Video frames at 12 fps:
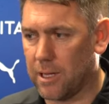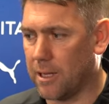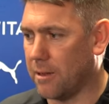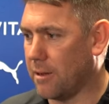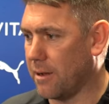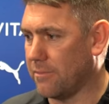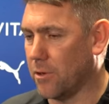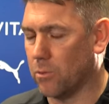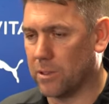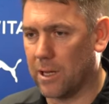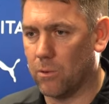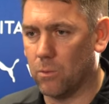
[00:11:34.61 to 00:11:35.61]
and I've
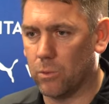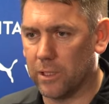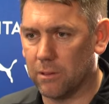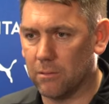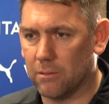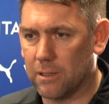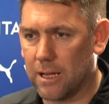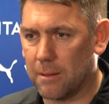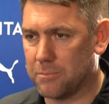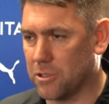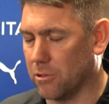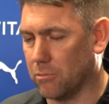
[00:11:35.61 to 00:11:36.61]
no doubt we'll
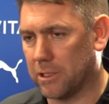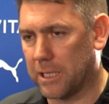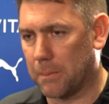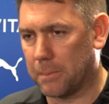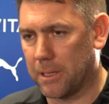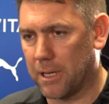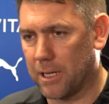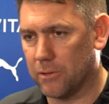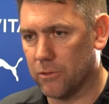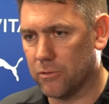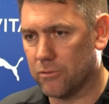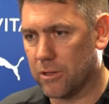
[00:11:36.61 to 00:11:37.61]
absolutely get
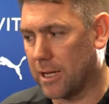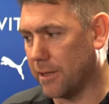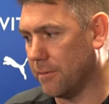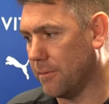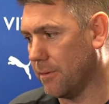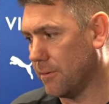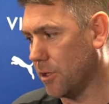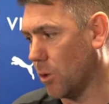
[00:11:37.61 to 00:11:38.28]
behind us and